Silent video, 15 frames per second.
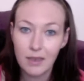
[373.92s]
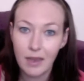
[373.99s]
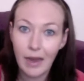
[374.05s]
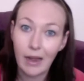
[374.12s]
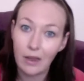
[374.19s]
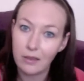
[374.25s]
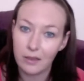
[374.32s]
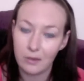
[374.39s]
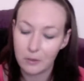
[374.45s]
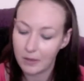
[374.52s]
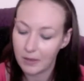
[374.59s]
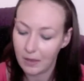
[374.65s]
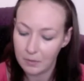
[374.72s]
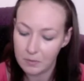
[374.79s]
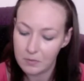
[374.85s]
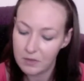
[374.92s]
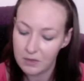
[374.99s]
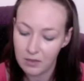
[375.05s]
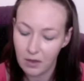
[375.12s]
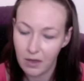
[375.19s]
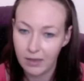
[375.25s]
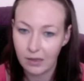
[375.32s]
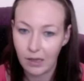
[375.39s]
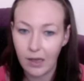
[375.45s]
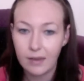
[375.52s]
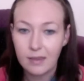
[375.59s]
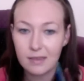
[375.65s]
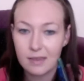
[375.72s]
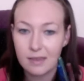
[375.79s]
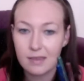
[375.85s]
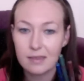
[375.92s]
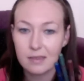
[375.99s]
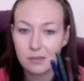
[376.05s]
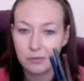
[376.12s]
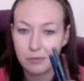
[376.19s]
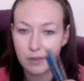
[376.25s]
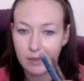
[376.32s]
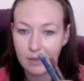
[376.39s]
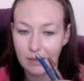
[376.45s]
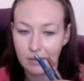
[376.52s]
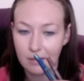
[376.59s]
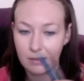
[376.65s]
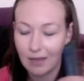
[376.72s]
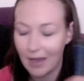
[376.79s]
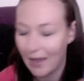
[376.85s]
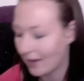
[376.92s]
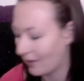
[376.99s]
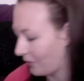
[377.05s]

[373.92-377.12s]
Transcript: out there when it comes to eyeliners, I still really like